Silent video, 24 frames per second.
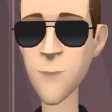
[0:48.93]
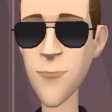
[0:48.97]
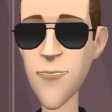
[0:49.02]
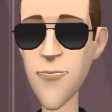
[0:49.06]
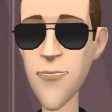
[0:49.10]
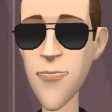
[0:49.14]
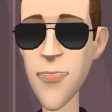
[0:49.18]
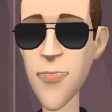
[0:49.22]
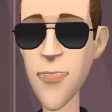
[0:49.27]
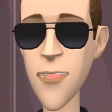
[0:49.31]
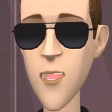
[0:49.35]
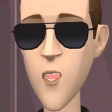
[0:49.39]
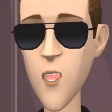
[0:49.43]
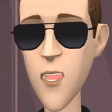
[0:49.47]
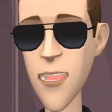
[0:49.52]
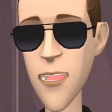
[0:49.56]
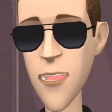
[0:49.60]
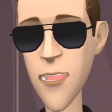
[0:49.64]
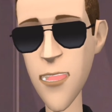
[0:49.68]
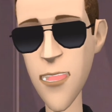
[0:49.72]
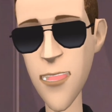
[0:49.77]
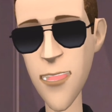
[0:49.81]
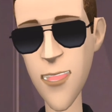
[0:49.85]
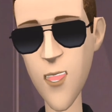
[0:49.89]
I value
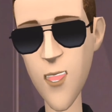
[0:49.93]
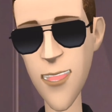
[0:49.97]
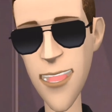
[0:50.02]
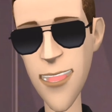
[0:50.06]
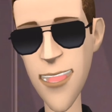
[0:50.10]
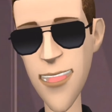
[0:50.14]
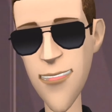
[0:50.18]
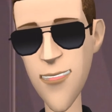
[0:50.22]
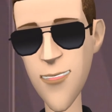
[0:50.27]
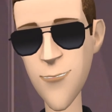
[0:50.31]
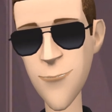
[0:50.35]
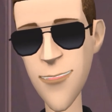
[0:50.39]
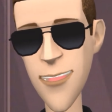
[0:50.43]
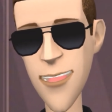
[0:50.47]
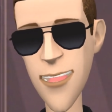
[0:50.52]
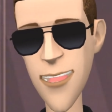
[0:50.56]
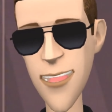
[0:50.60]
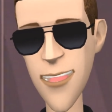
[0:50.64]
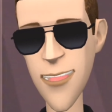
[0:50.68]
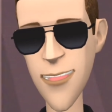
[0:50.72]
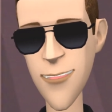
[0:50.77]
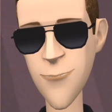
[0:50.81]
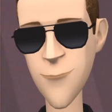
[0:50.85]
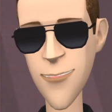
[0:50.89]
connecting with
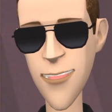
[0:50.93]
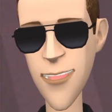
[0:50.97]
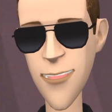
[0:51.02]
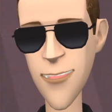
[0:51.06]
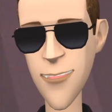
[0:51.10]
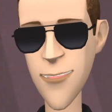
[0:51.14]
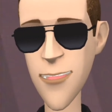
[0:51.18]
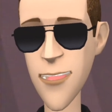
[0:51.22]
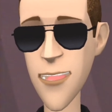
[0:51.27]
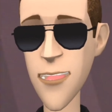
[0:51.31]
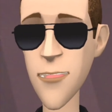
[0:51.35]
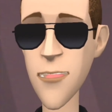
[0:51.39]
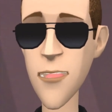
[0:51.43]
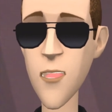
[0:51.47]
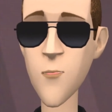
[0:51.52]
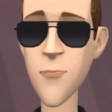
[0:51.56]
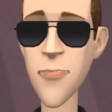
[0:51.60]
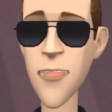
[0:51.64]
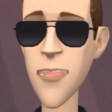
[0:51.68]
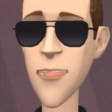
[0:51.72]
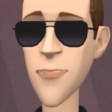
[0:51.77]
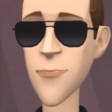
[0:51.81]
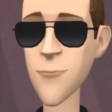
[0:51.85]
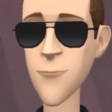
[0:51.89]
information that makes sense to
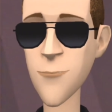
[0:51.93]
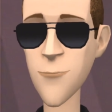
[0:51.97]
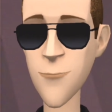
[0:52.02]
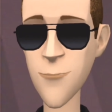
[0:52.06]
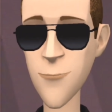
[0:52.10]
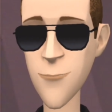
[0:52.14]
me,